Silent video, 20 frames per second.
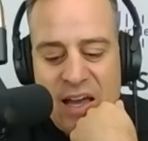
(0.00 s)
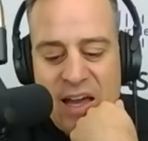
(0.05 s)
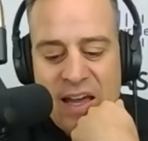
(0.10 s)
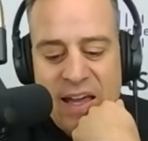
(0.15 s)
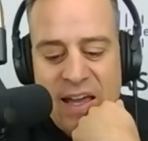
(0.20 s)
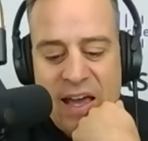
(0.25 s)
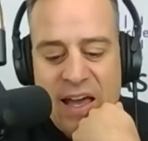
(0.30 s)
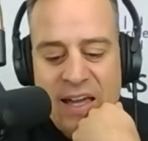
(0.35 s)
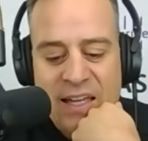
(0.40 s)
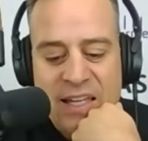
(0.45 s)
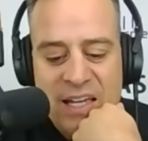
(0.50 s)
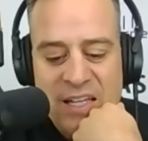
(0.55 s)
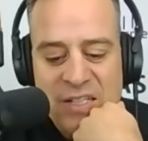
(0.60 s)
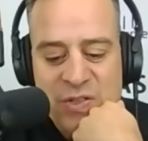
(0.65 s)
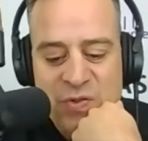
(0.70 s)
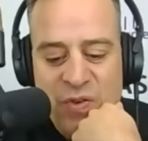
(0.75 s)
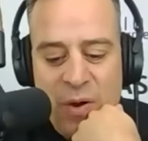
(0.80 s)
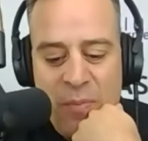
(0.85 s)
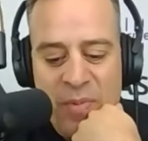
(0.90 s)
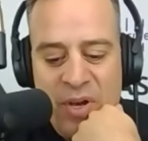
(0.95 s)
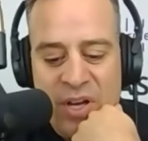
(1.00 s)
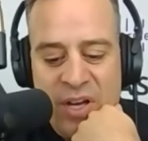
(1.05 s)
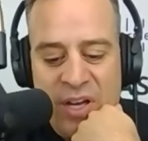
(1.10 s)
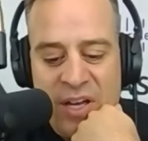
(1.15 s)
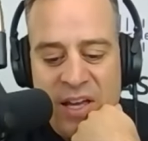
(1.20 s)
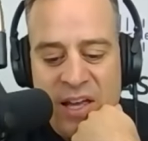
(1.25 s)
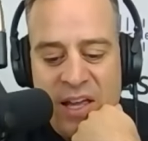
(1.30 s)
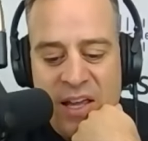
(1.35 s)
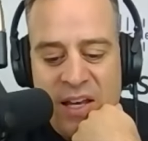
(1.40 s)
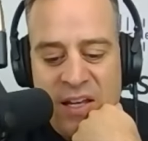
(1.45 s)
I, I, guess from
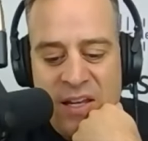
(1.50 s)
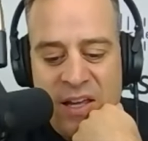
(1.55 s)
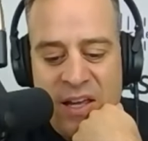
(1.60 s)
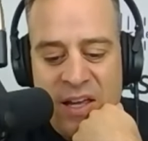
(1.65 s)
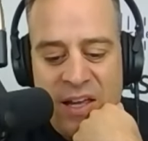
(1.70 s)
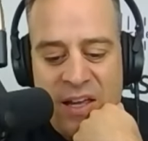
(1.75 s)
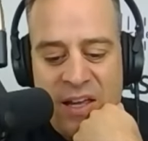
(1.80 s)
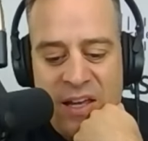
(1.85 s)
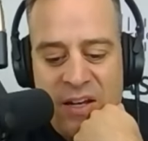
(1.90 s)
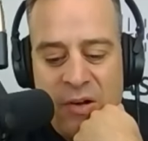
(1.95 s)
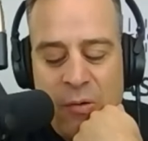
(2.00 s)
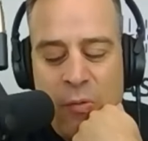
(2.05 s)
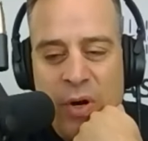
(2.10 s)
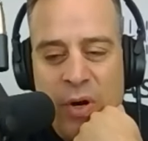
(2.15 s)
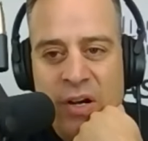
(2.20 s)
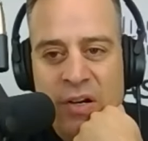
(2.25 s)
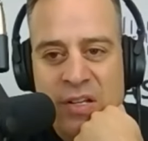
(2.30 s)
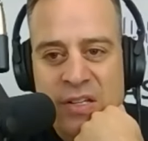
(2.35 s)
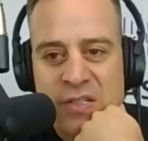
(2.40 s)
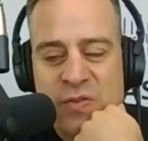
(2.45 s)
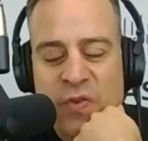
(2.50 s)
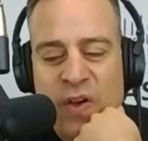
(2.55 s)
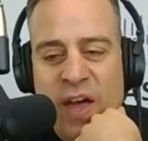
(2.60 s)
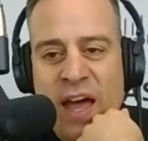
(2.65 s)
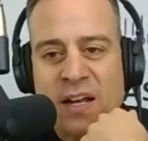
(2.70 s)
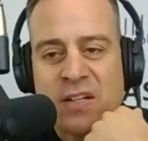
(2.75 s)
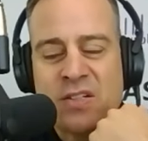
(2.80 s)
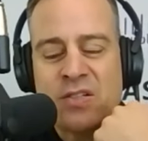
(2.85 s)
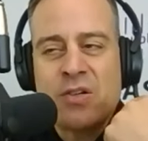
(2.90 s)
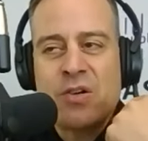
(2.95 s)
a an, uh, an awareness
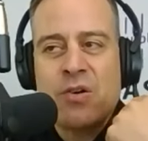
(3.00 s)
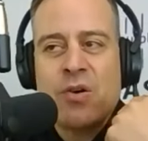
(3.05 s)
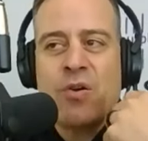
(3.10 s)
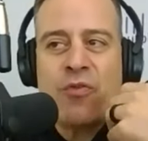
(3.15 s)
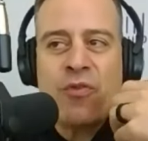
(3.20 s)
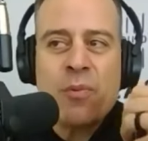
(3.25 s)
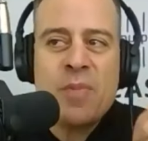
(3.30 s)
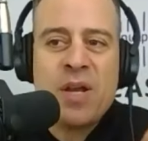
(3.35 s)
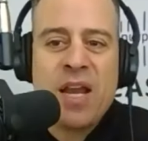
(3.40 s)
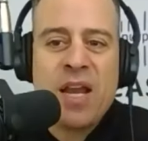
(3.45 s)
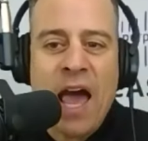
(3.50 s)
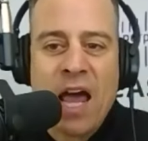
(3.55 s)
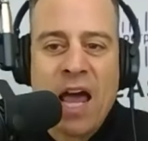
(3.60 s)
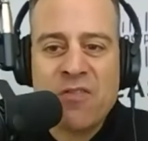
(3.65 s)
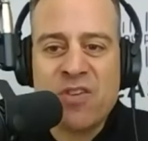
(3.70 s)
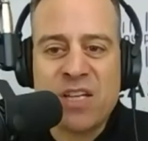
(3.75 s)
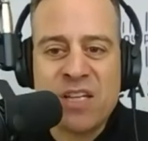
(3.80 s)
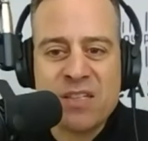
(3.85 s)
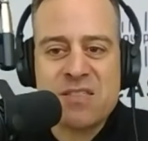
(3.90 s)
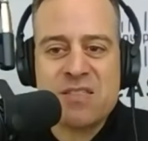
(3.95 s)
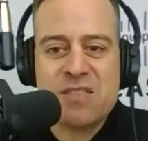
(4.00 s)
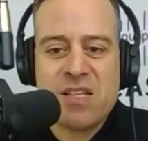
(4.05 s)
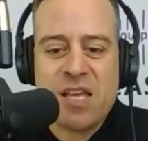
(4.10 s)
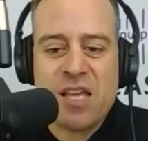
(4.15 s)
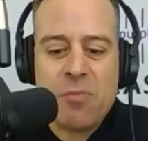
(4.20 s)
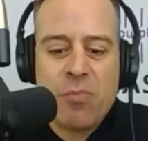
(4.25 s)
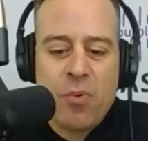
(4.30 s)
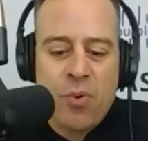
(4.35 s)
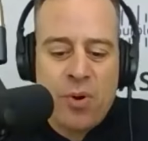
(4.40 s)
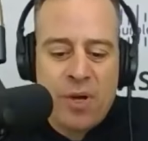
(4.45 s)
factor or from an advocate
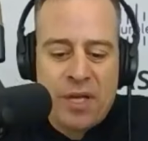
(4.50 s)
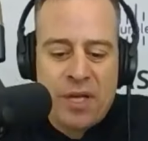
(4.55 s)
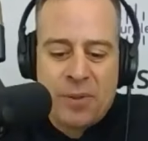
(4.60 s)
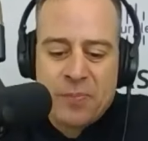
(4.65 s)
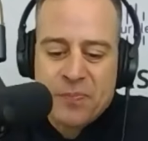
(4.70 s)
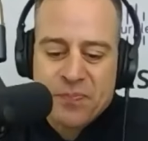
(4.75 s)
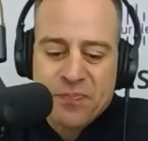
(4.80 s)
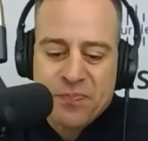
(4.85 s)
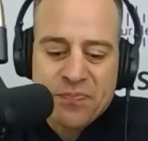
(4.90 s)
standpoint